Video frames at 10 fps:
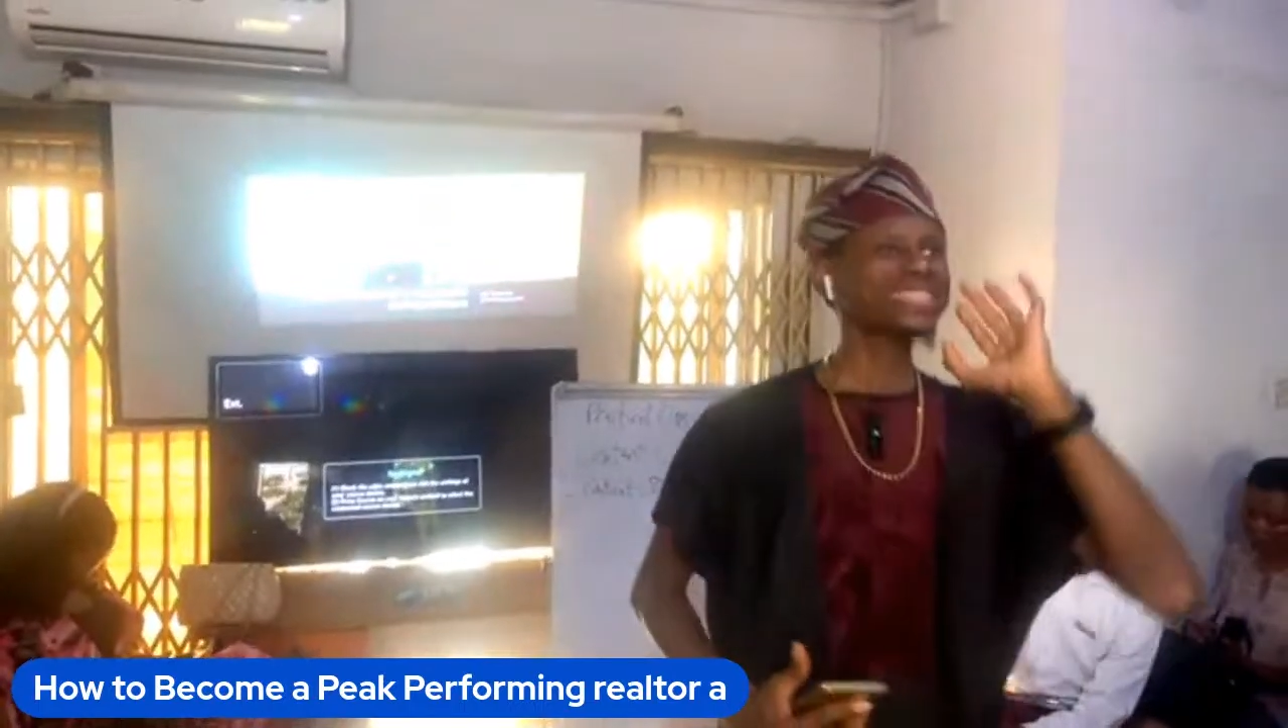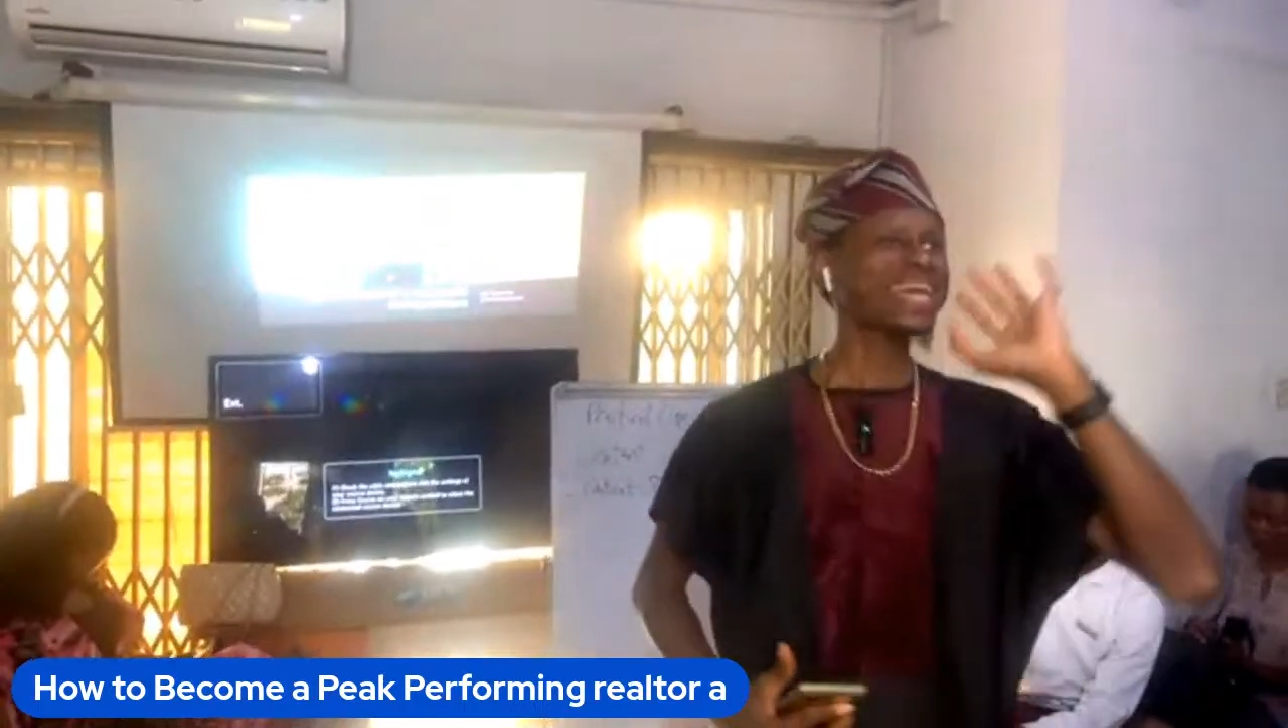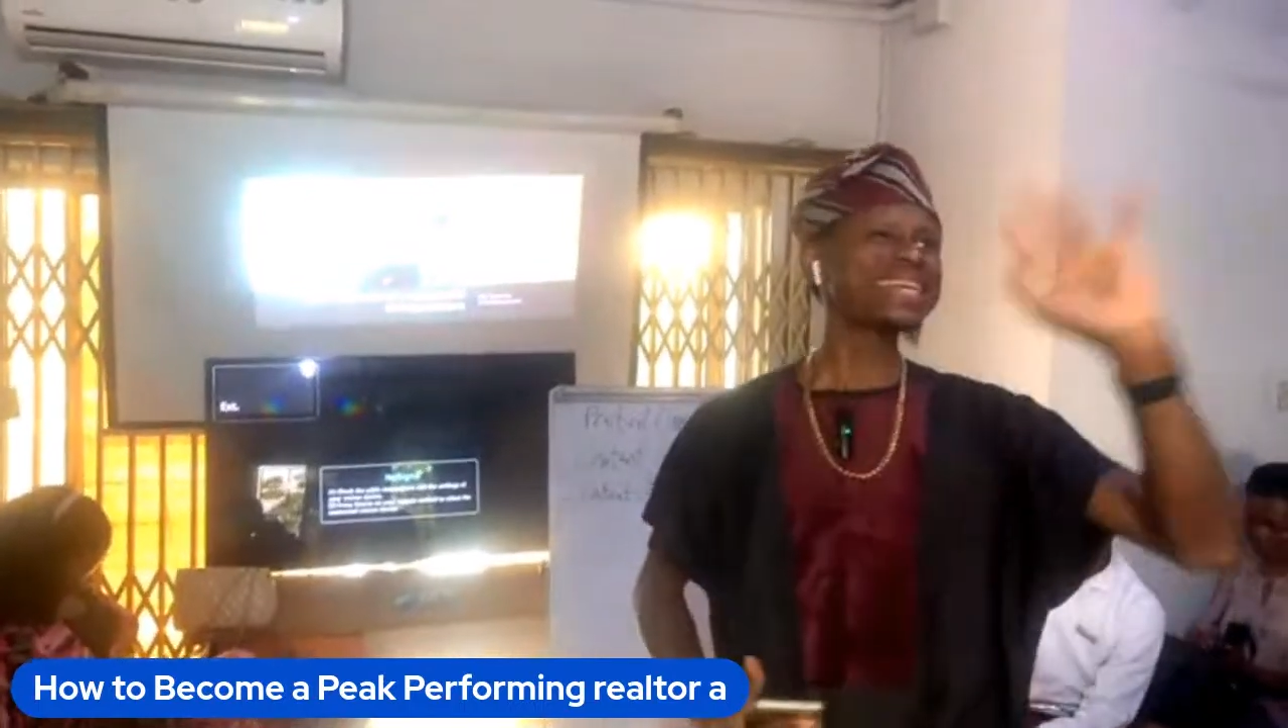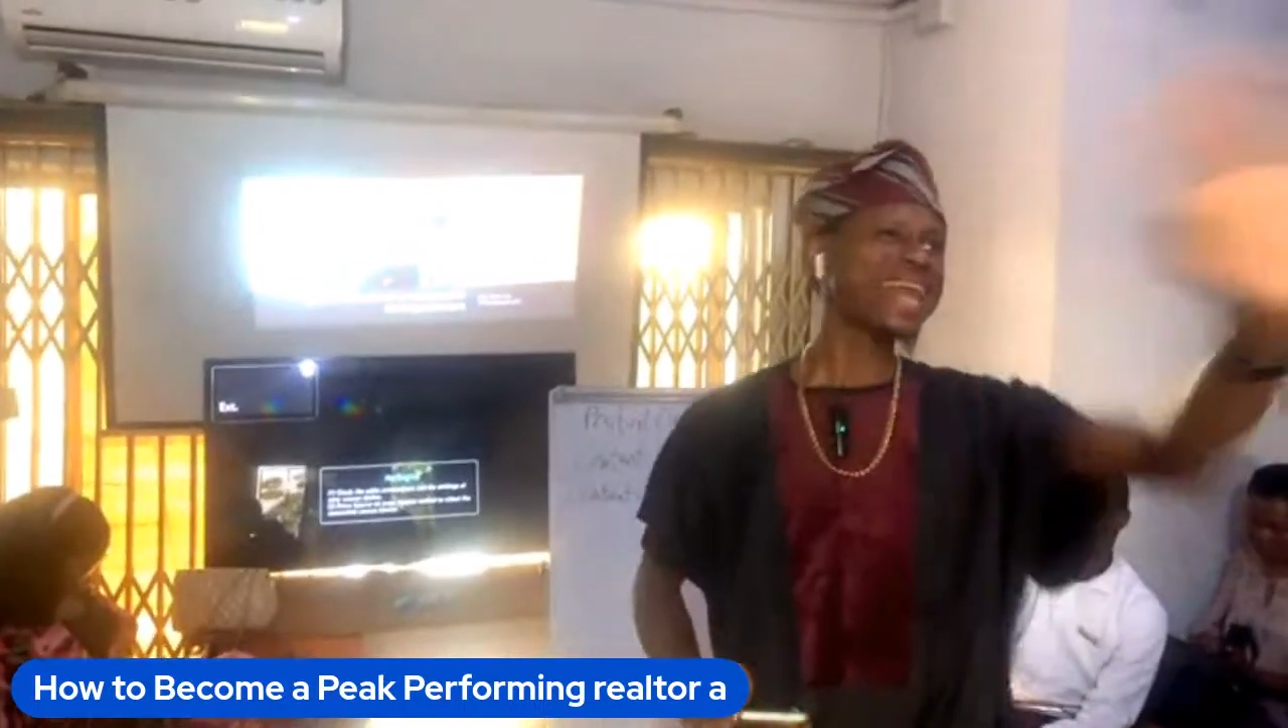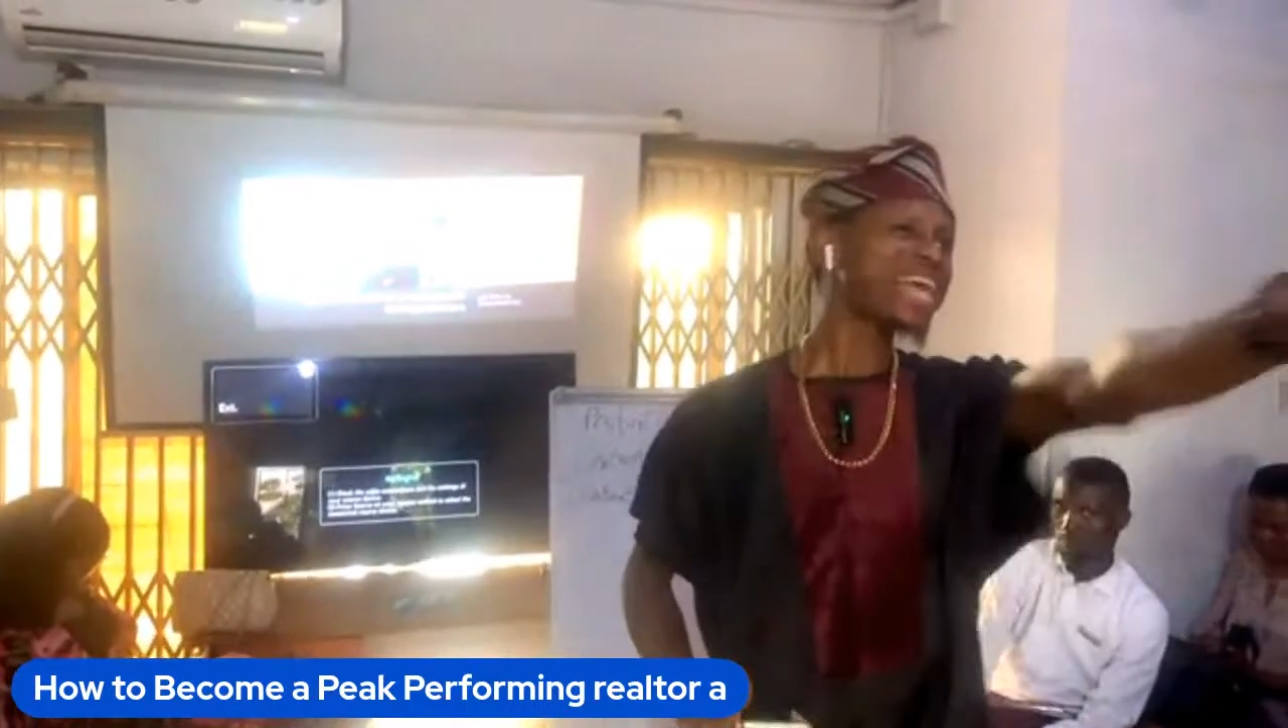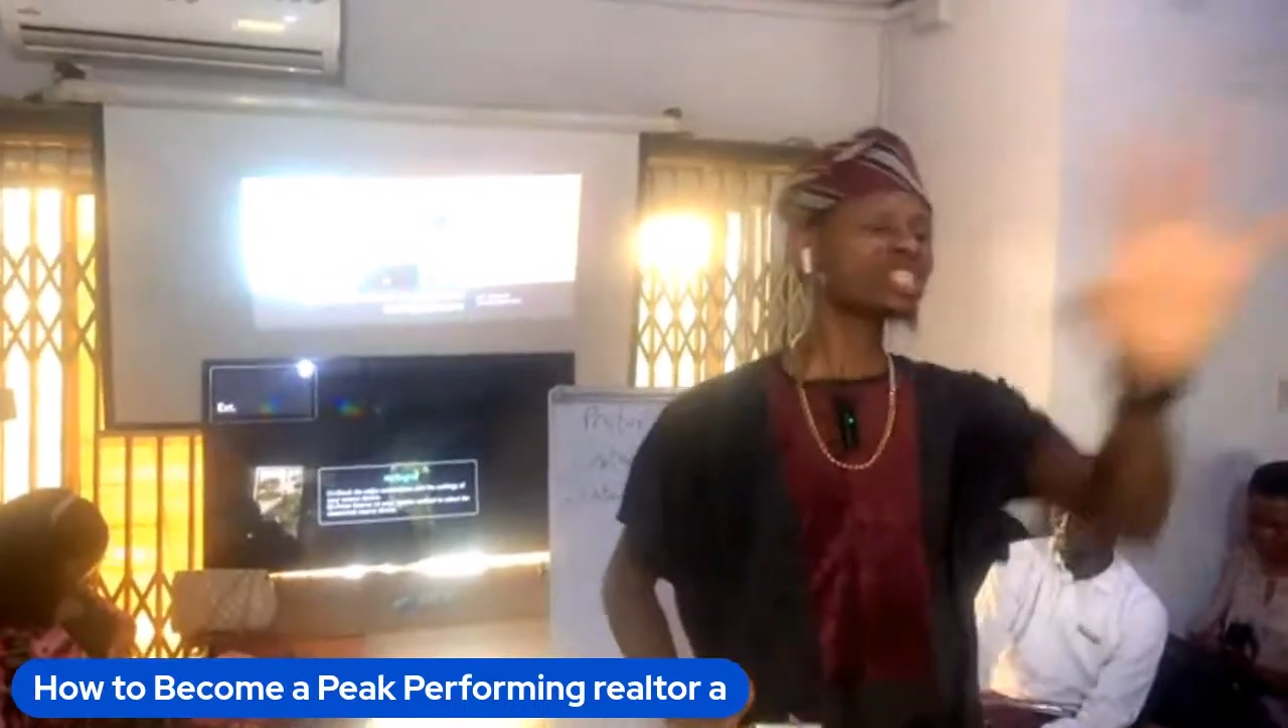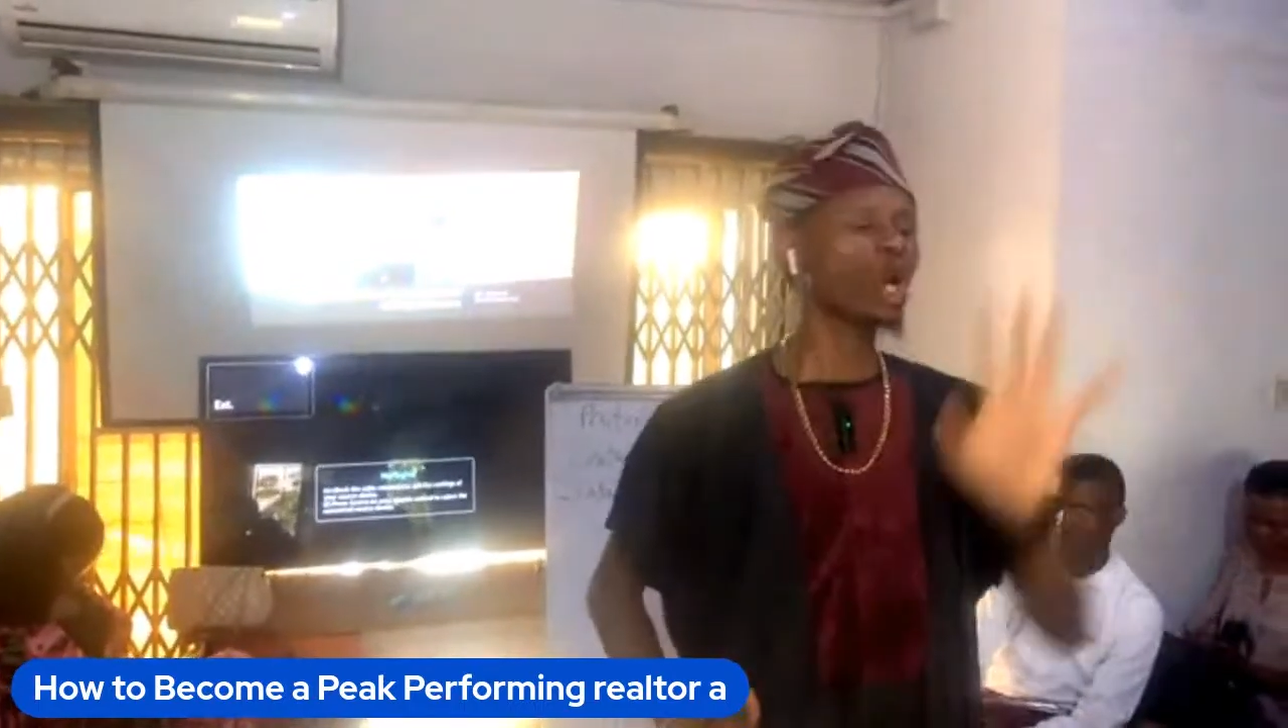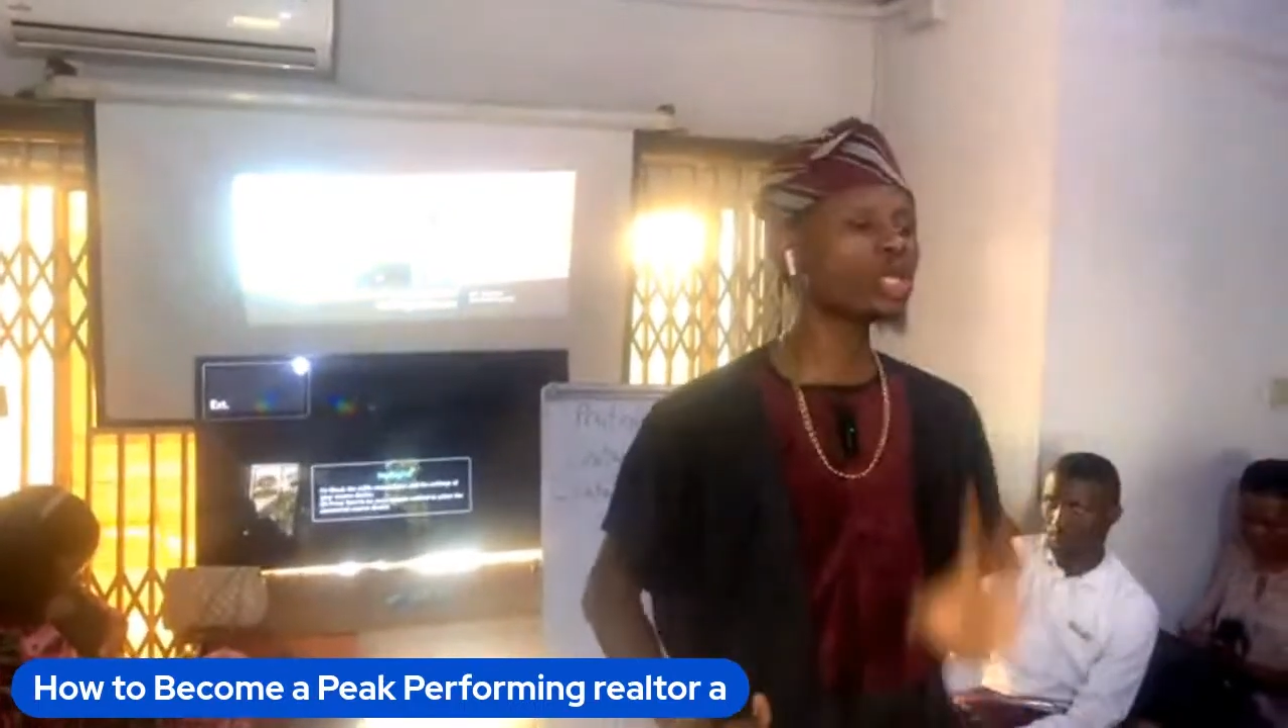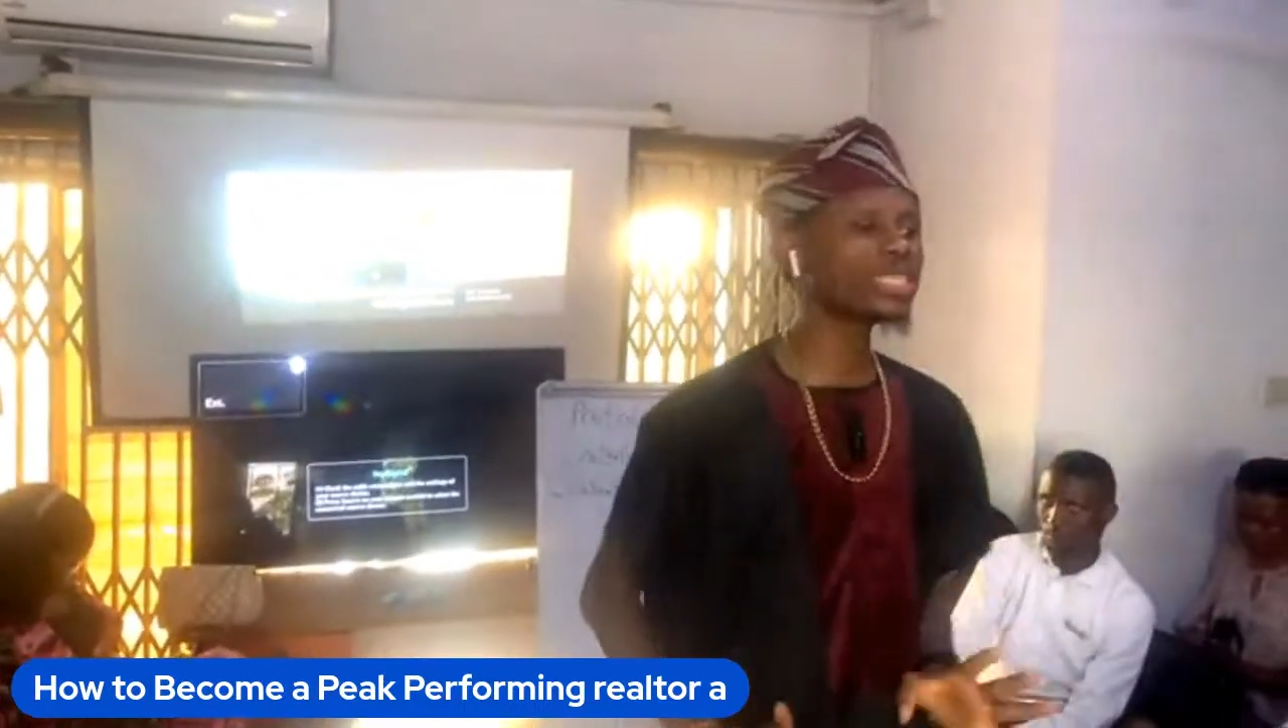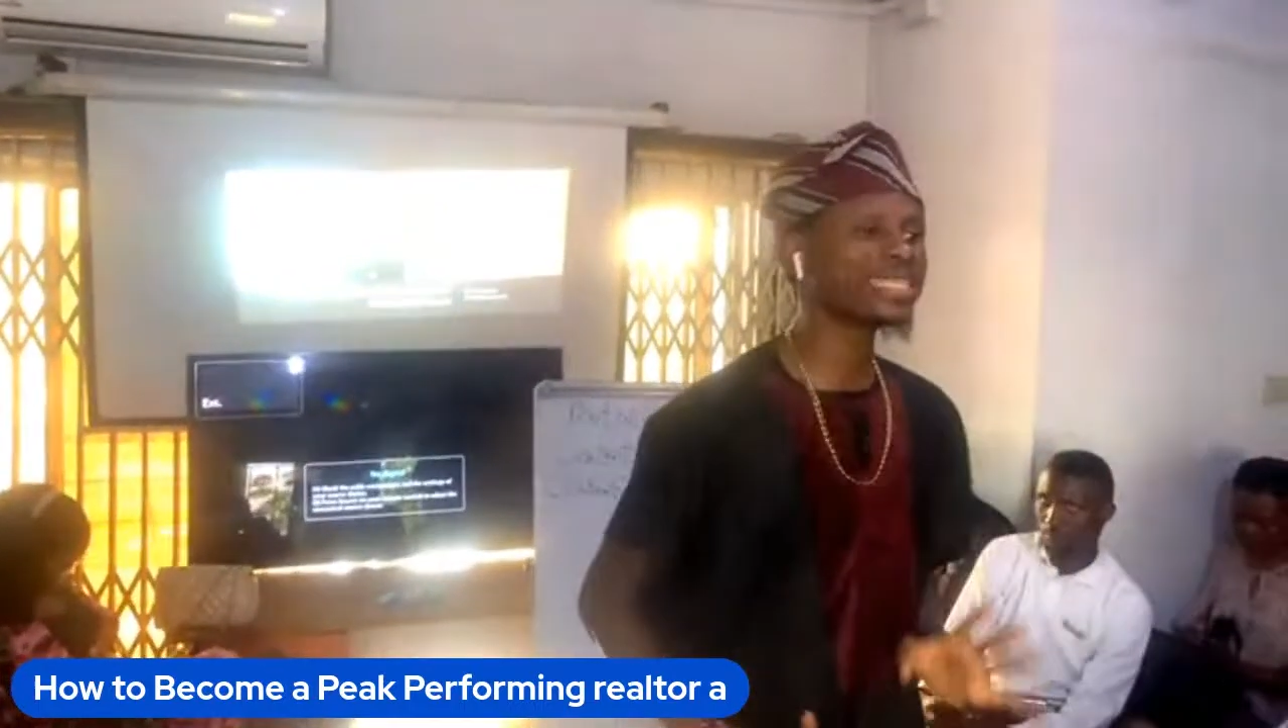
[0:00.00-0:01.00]
a nice
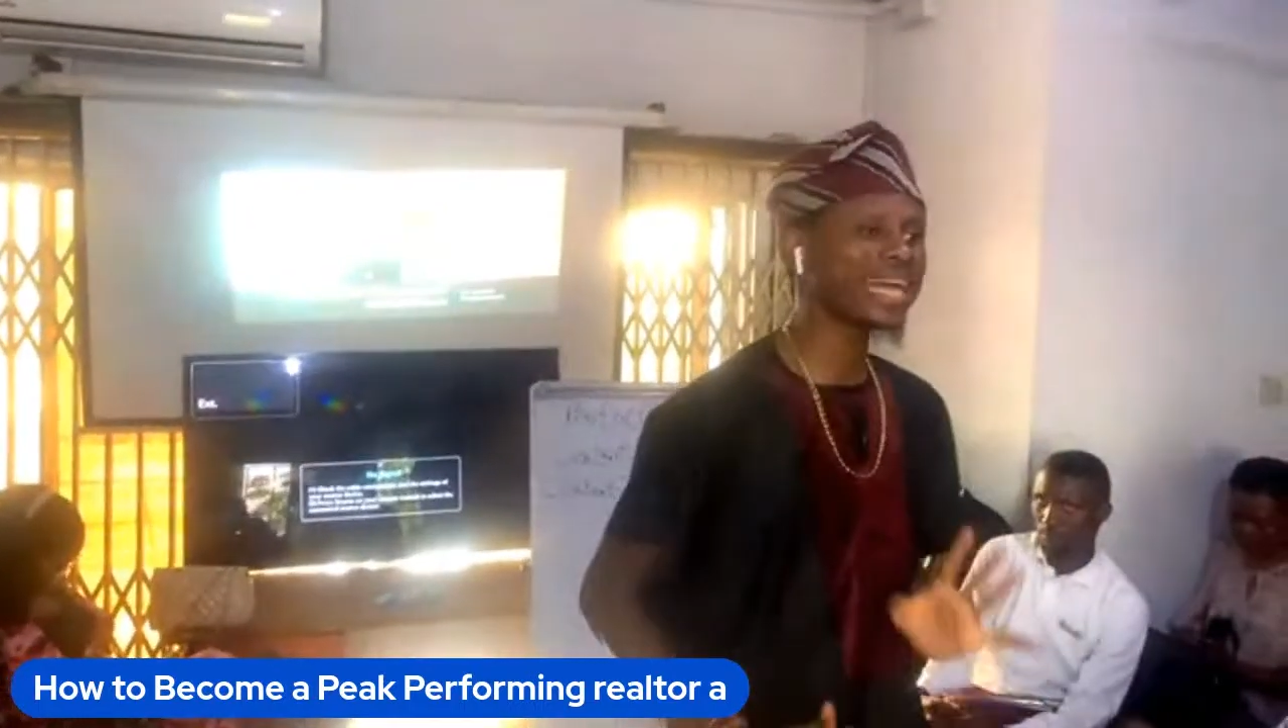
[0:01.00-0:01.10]
content